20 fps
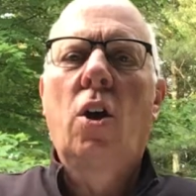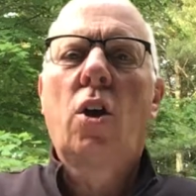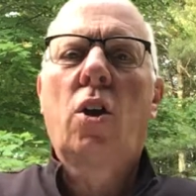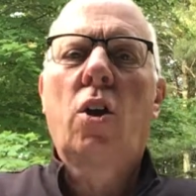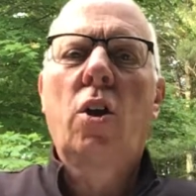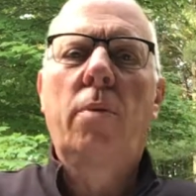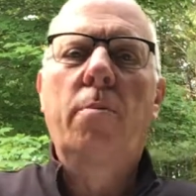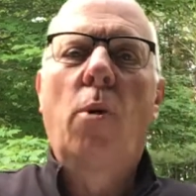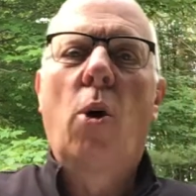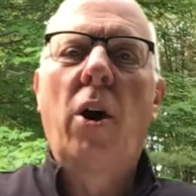
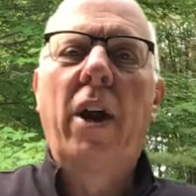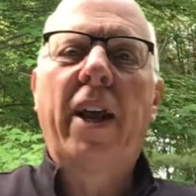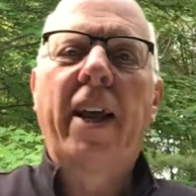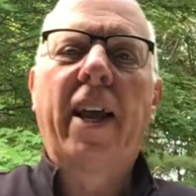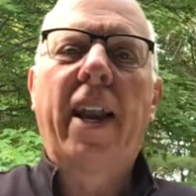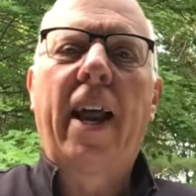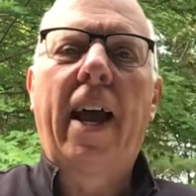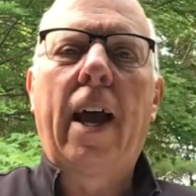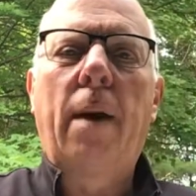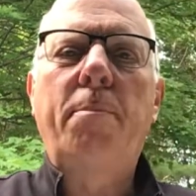Good morning
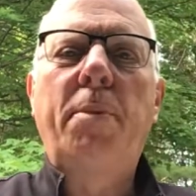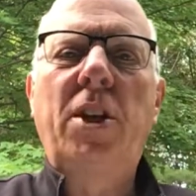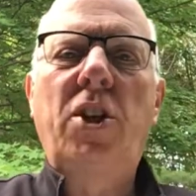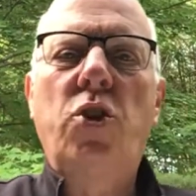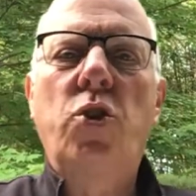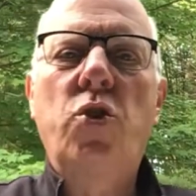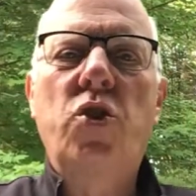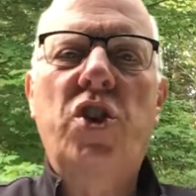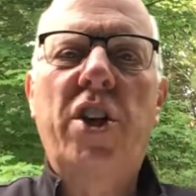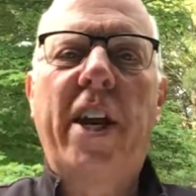and happy
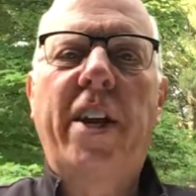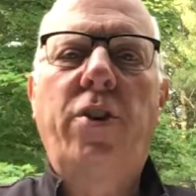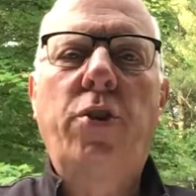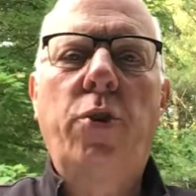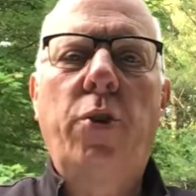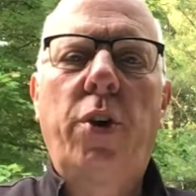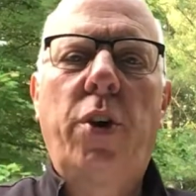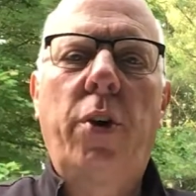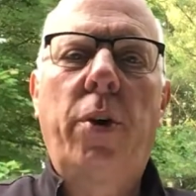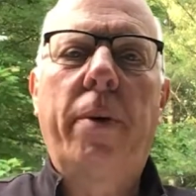Tuesday
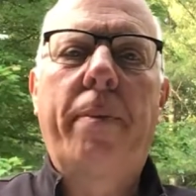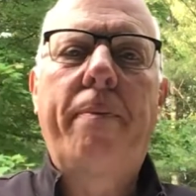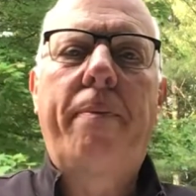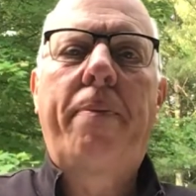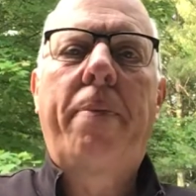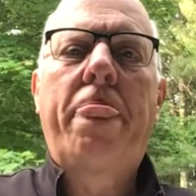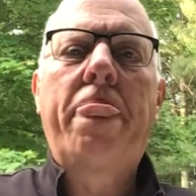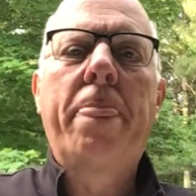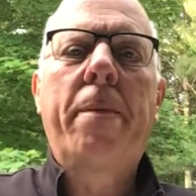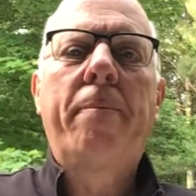to you.
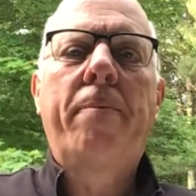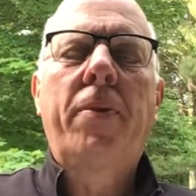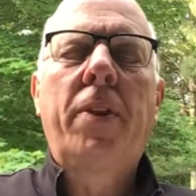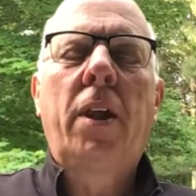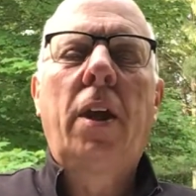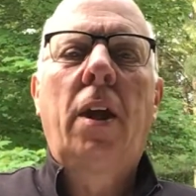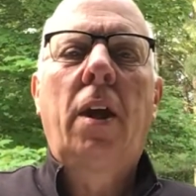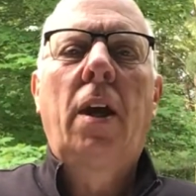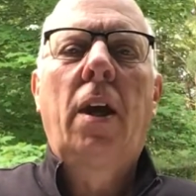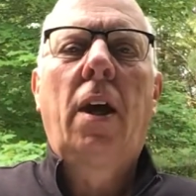
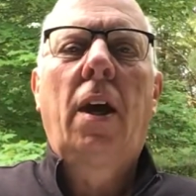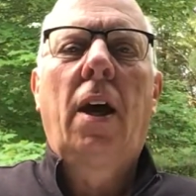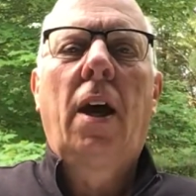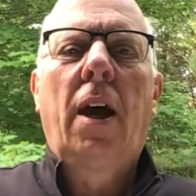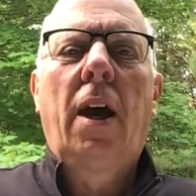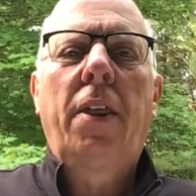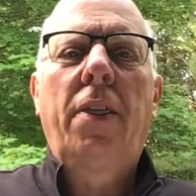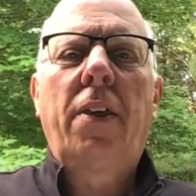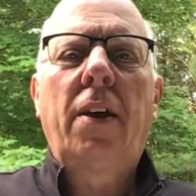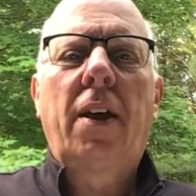
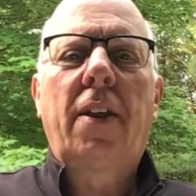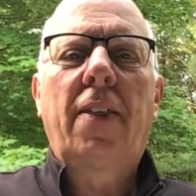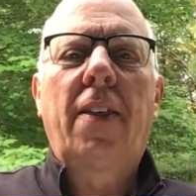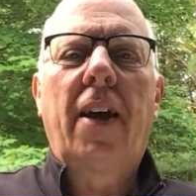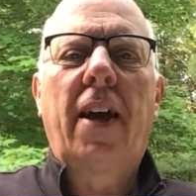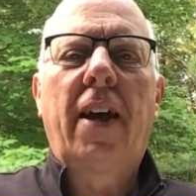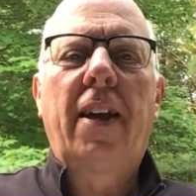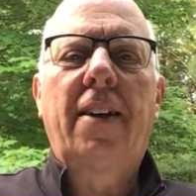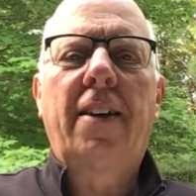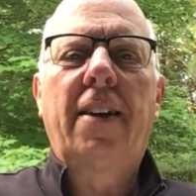I think
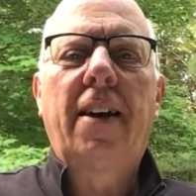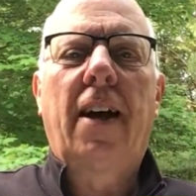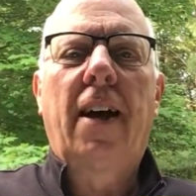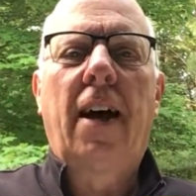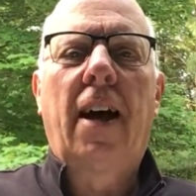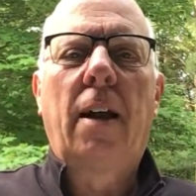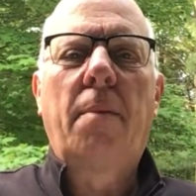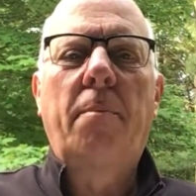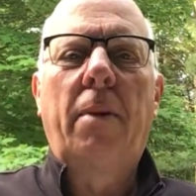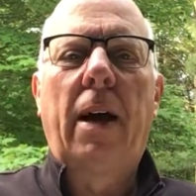that uh,
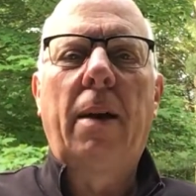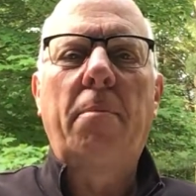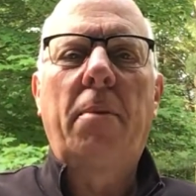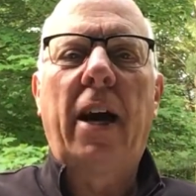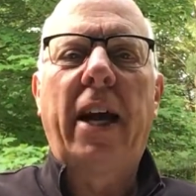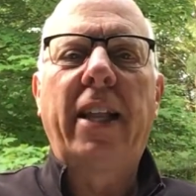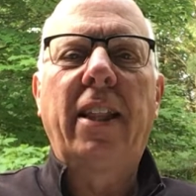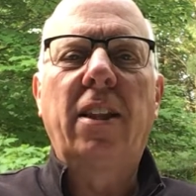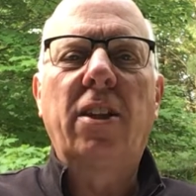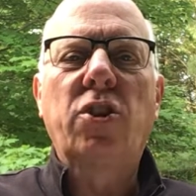on my
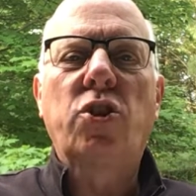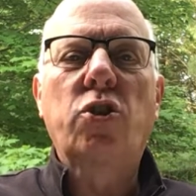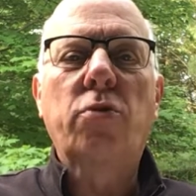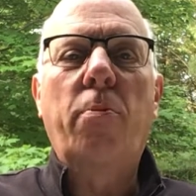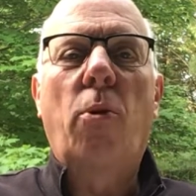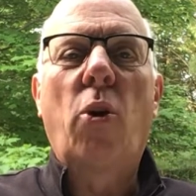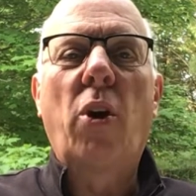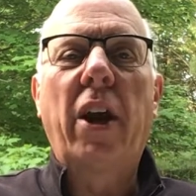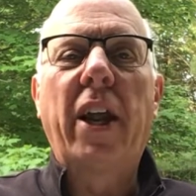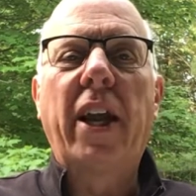mind this
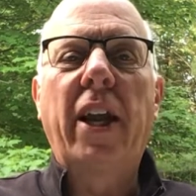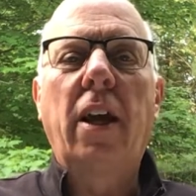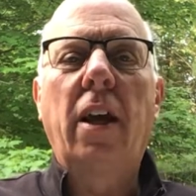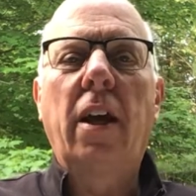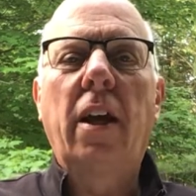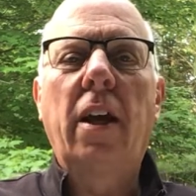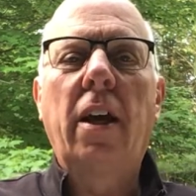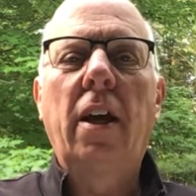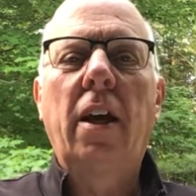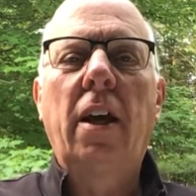morning
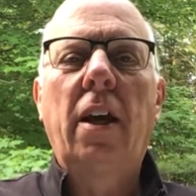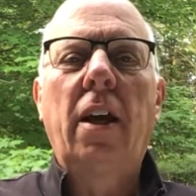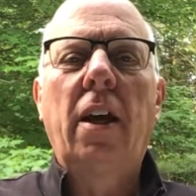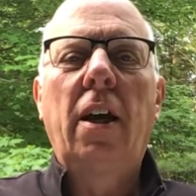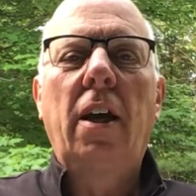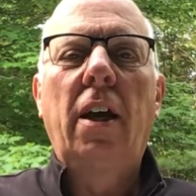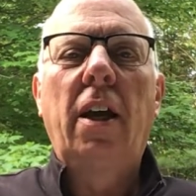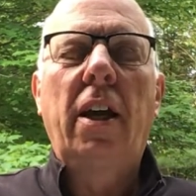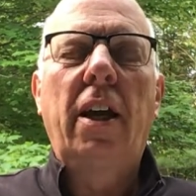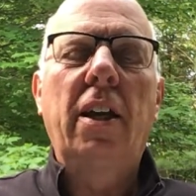
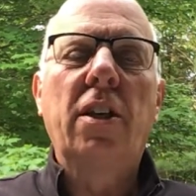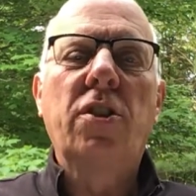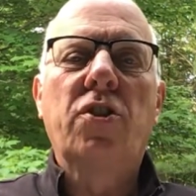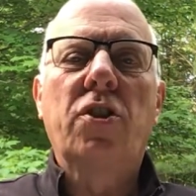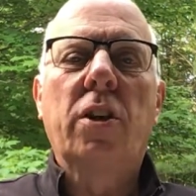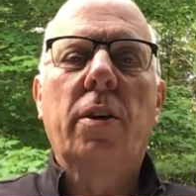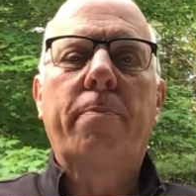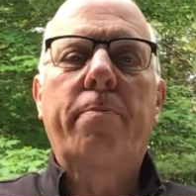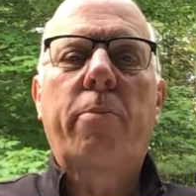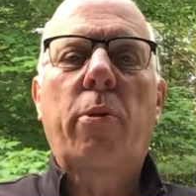is
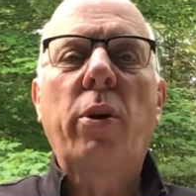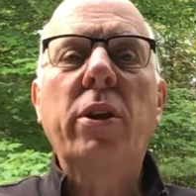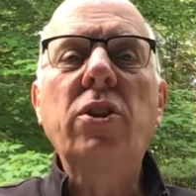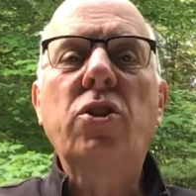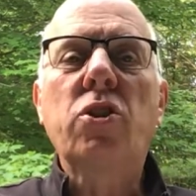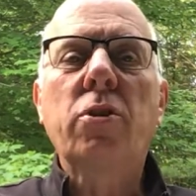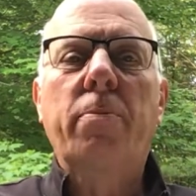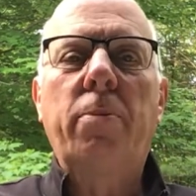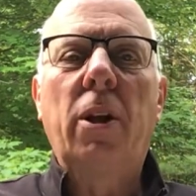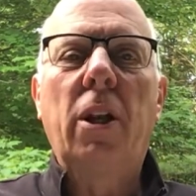a
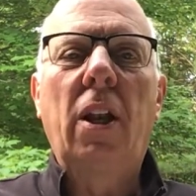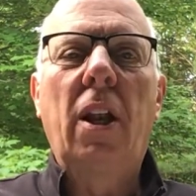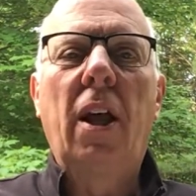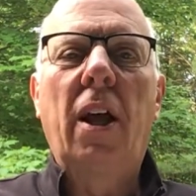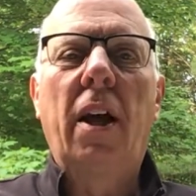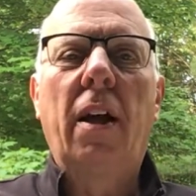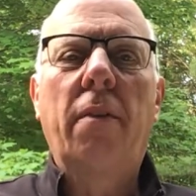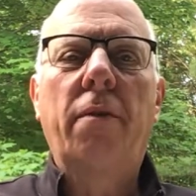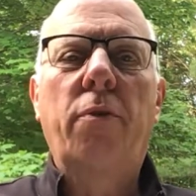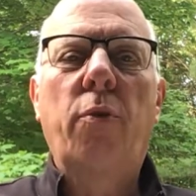principle
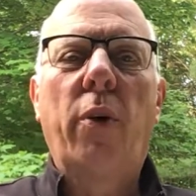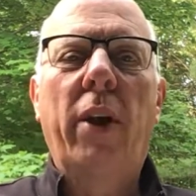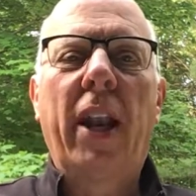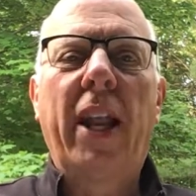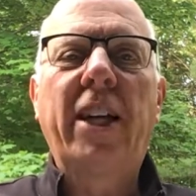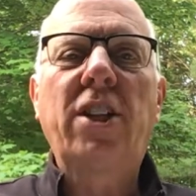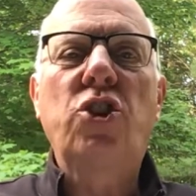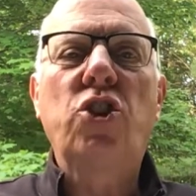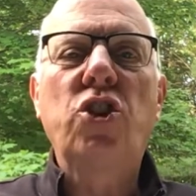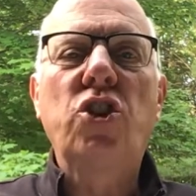of
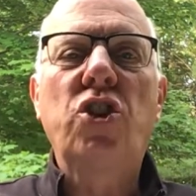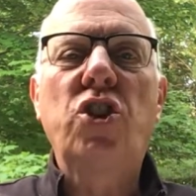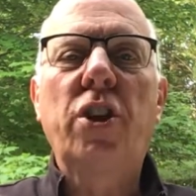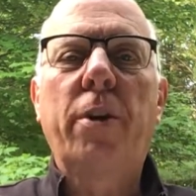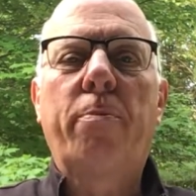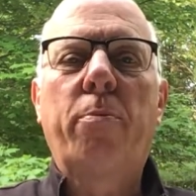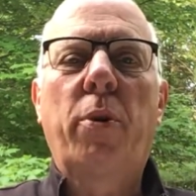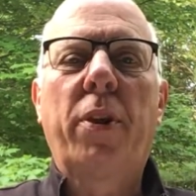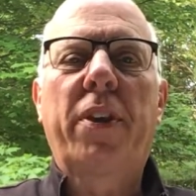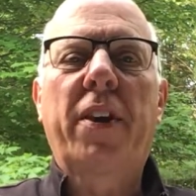
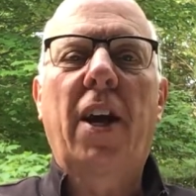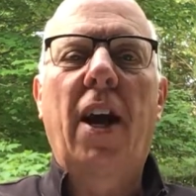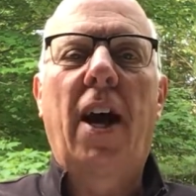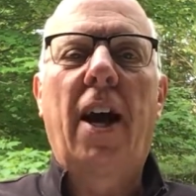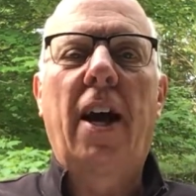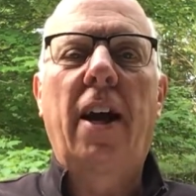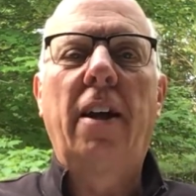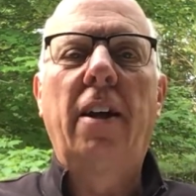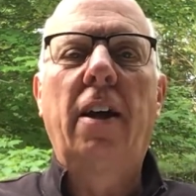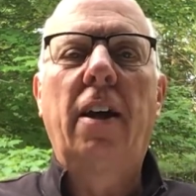relationship with
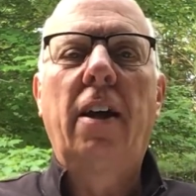God